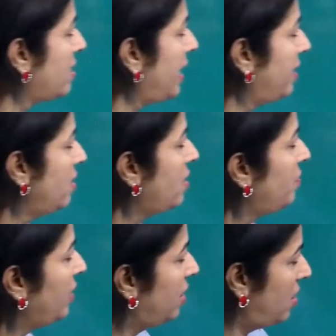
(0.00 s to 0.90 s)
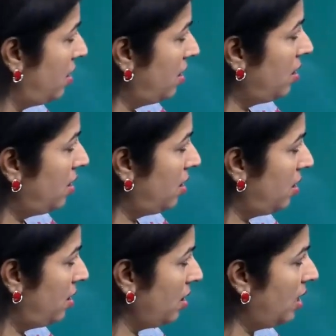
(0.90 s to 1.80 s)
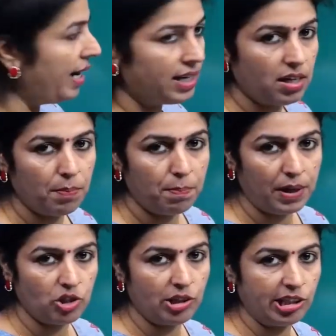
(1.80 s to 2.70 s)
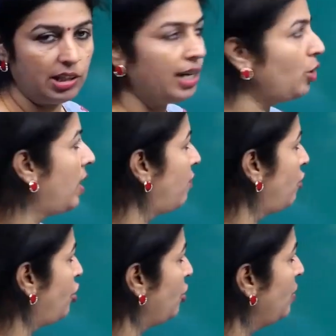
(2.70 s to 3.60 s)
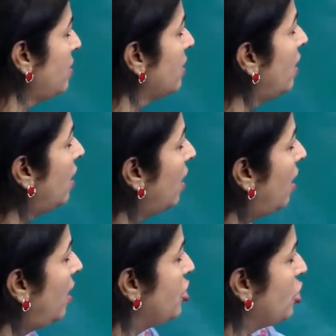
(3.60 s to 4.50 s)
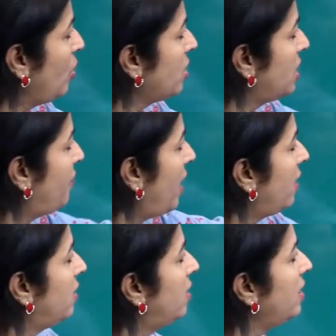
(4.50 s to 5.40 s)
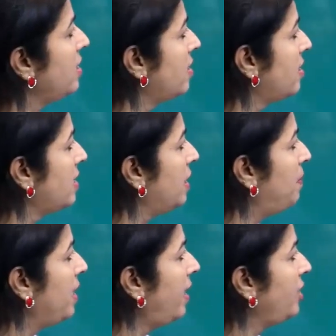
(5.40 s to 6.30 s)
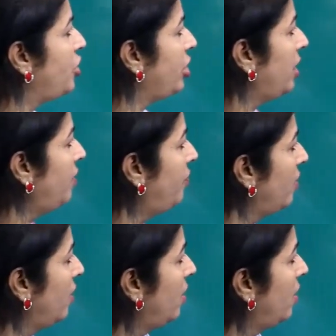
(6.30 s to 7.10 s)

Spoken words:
sentence with correct punctuation that you have to choose. Ashok's father is a CBI chief.